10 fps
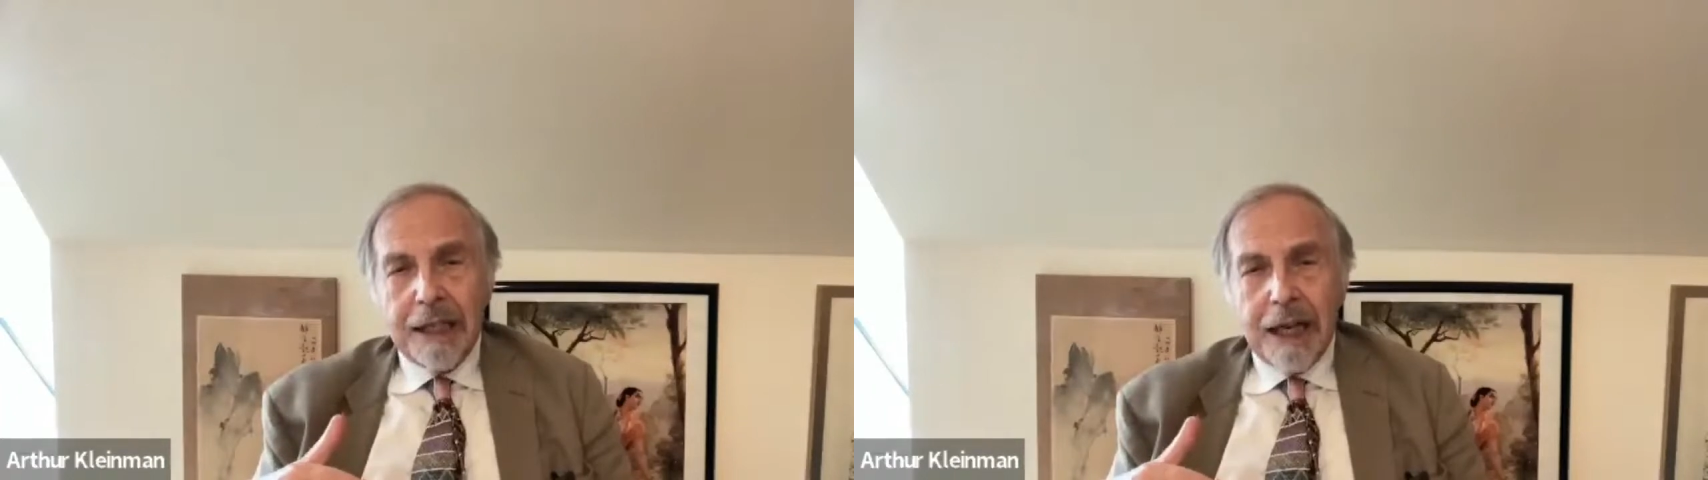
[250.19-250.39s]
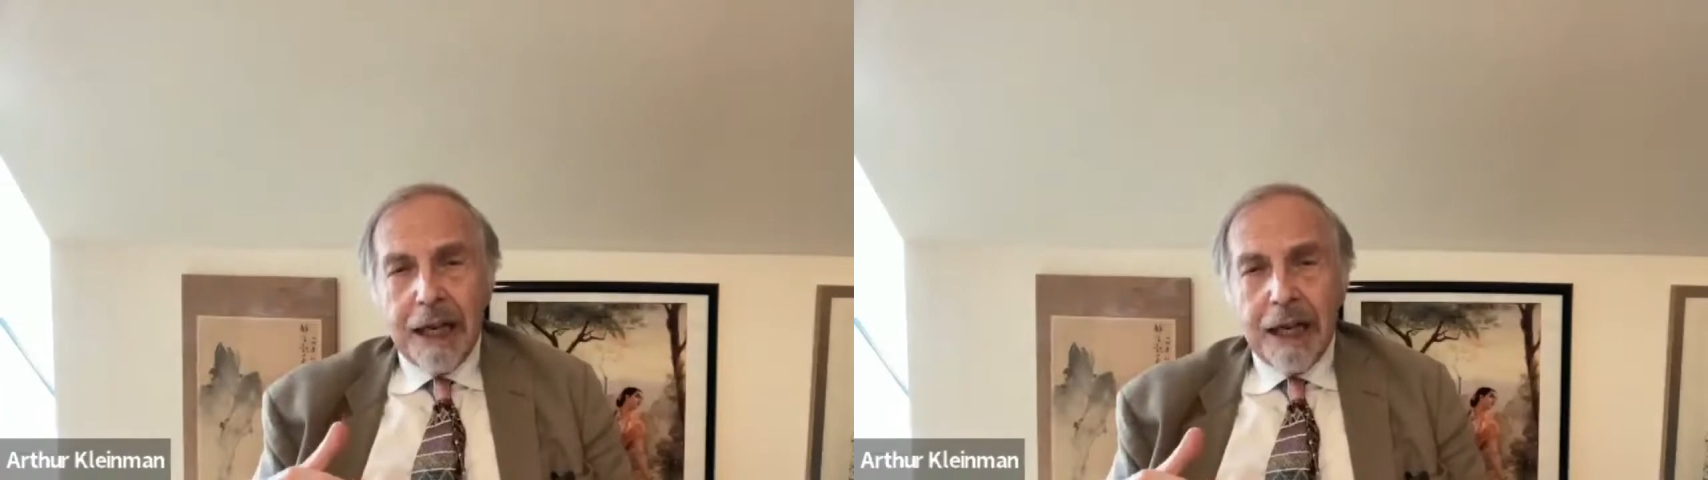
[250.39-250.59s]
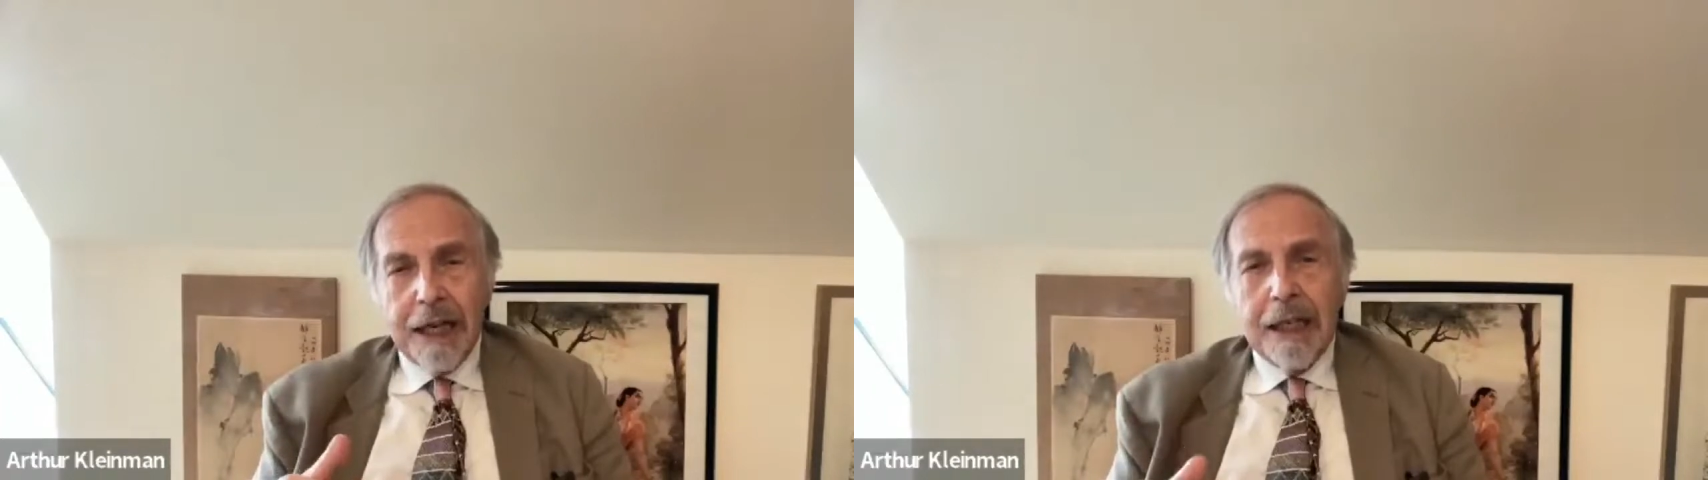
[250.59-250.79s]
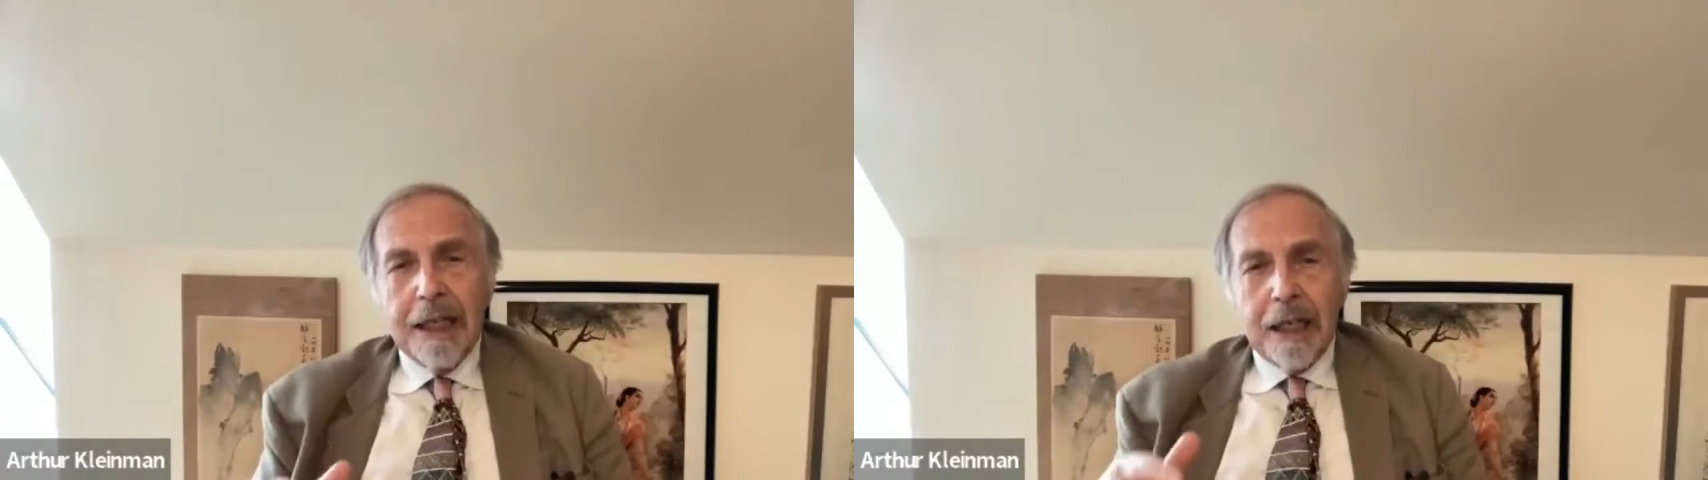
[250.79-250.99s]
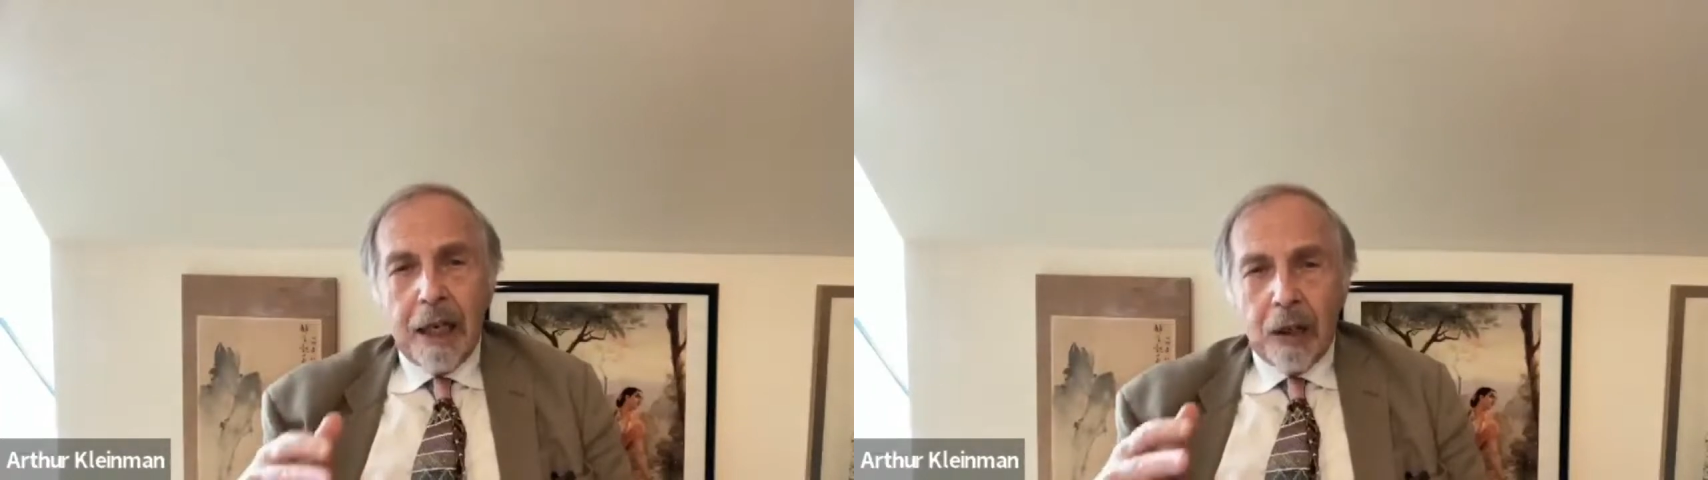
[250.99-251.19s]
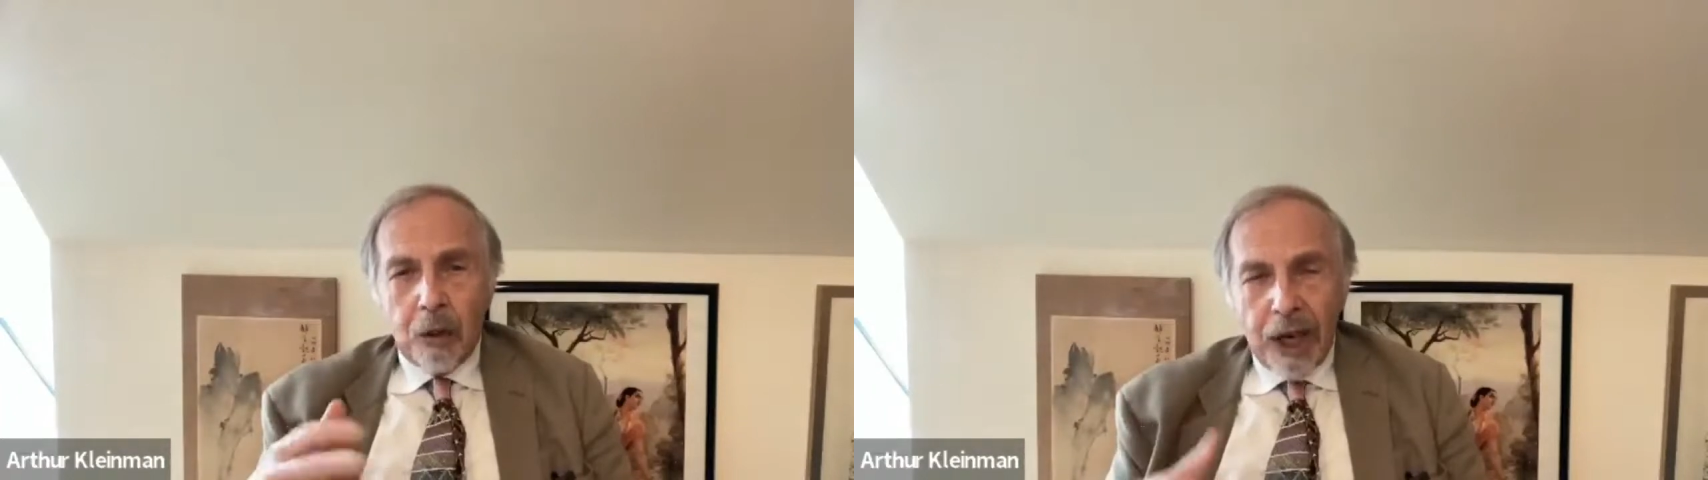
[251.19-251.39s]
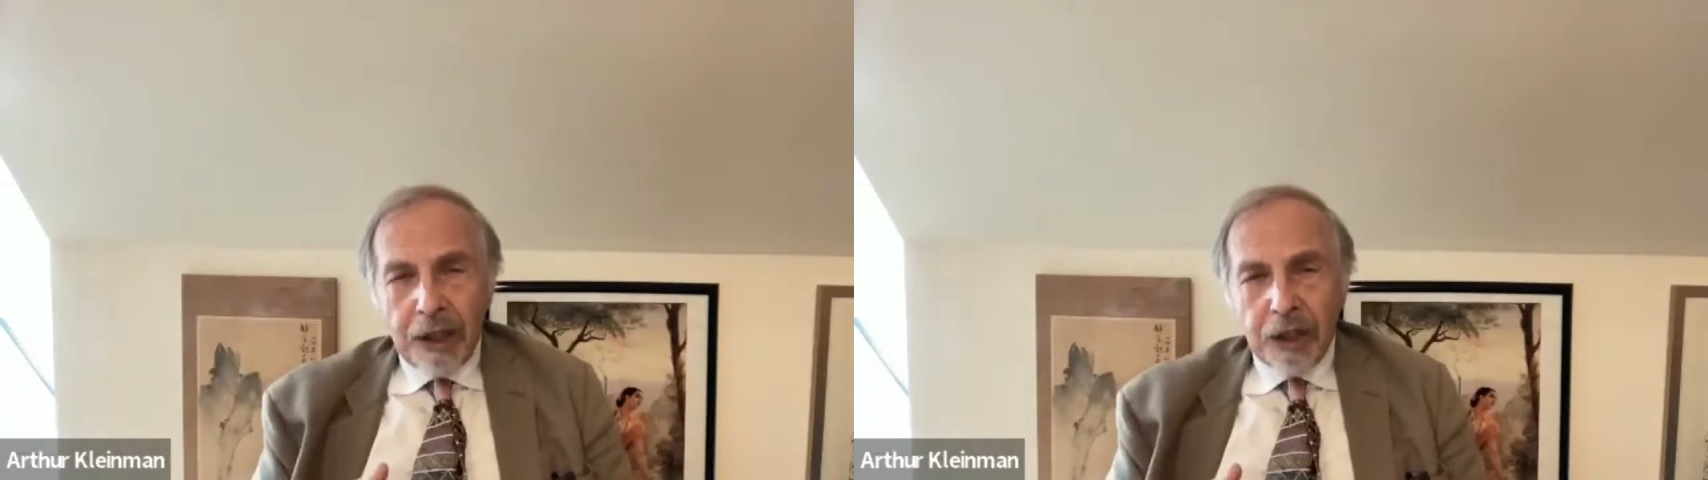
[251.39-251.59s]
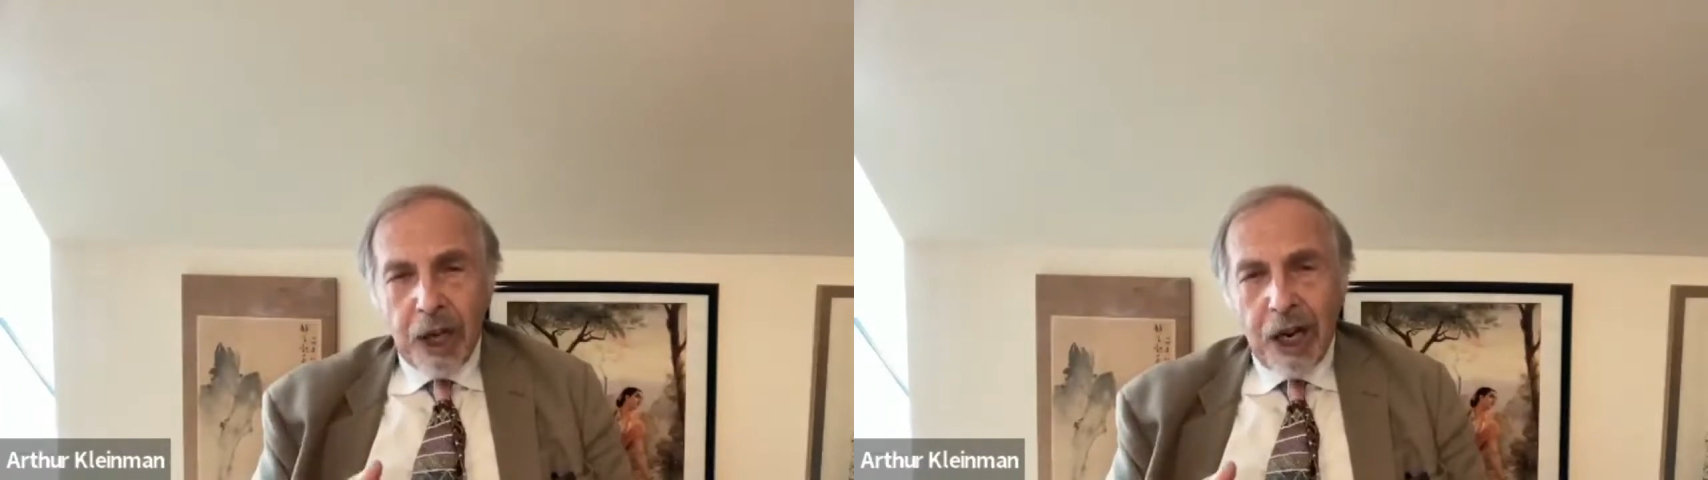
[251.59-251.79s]
a
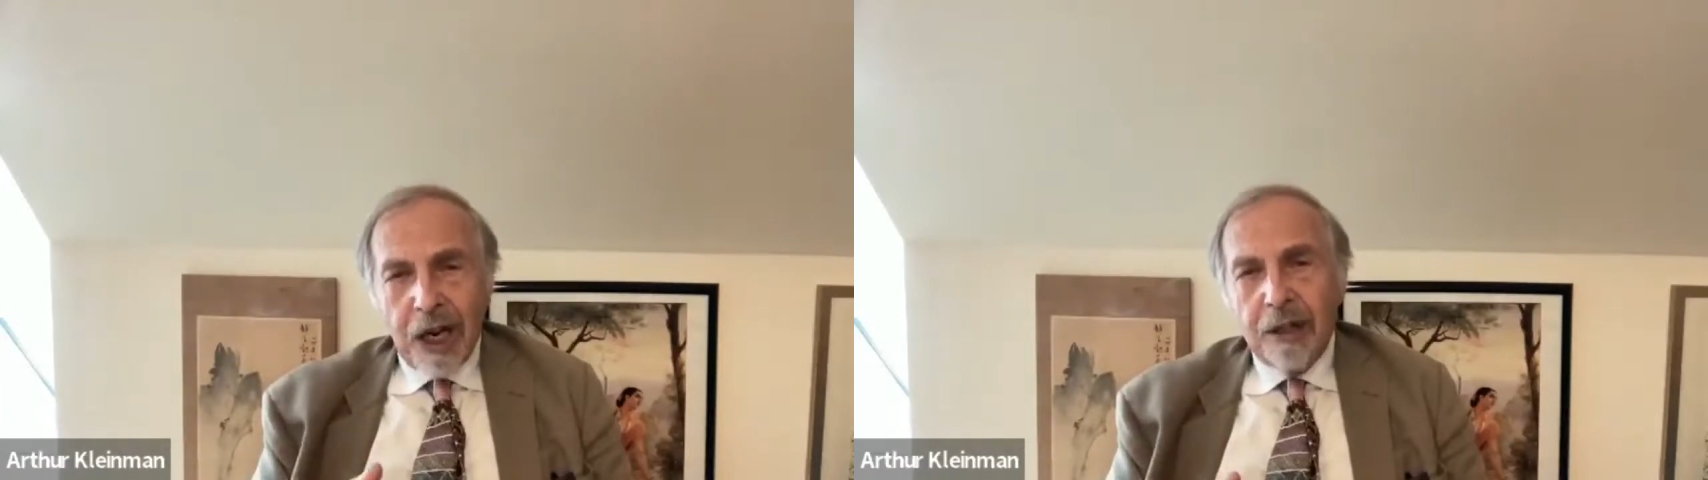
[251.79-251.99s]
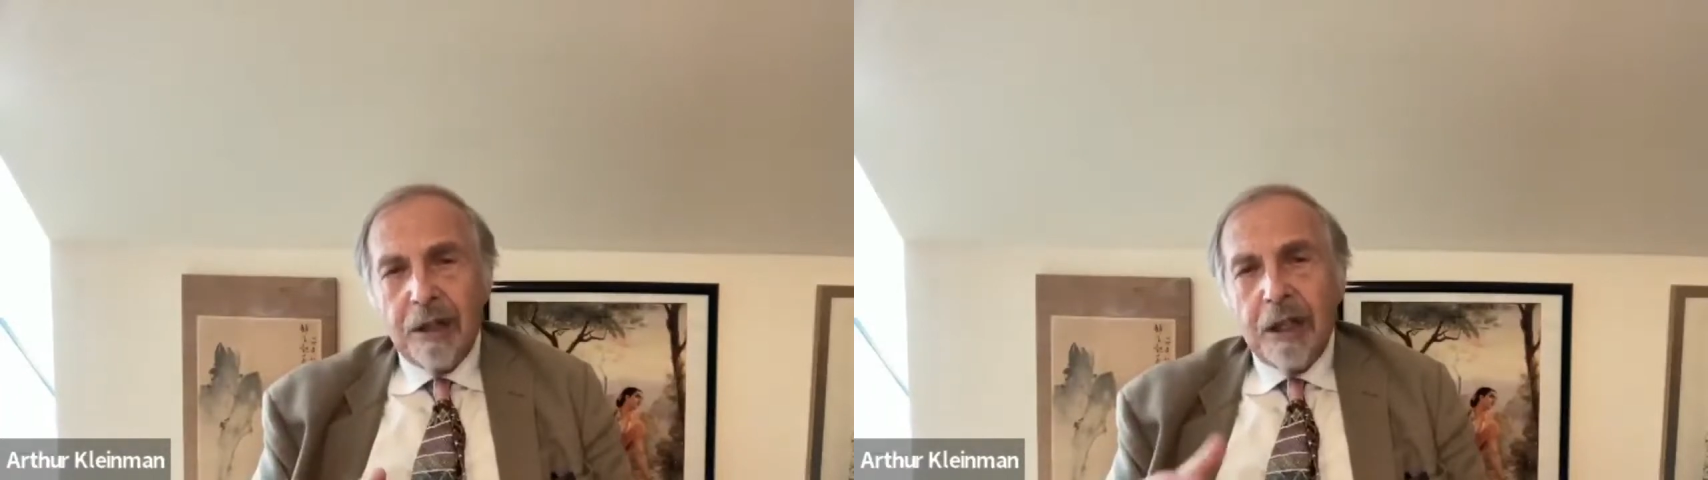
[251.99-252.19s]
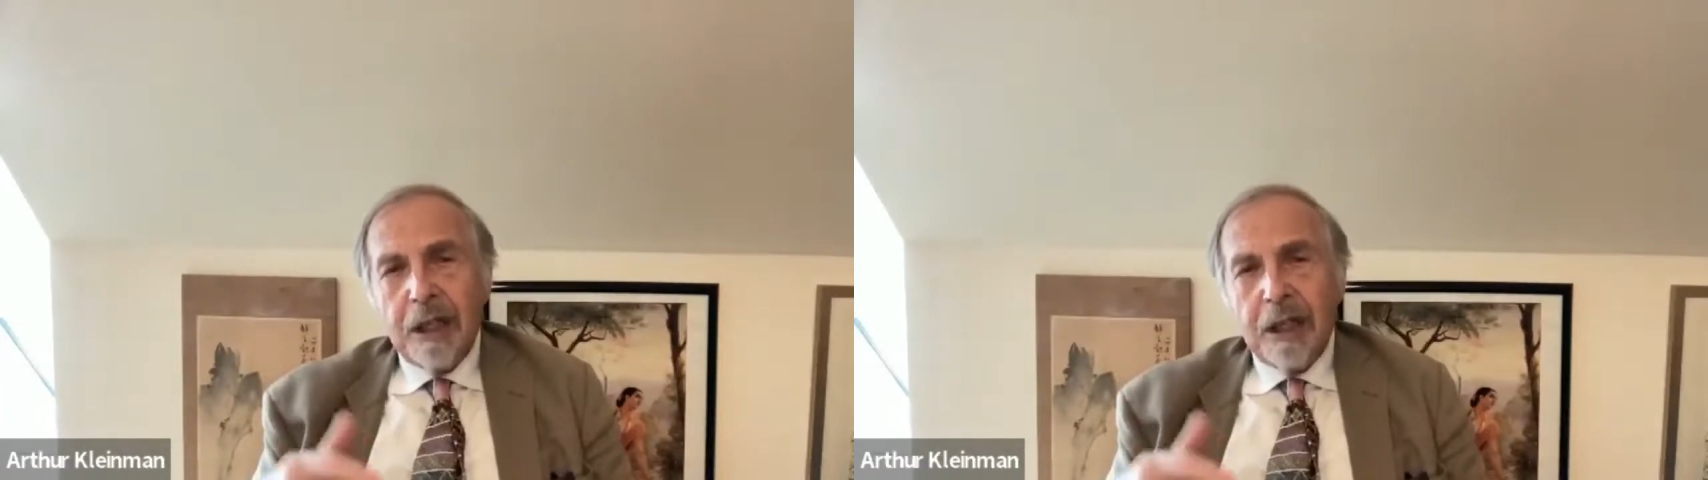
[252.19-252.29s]
grandchild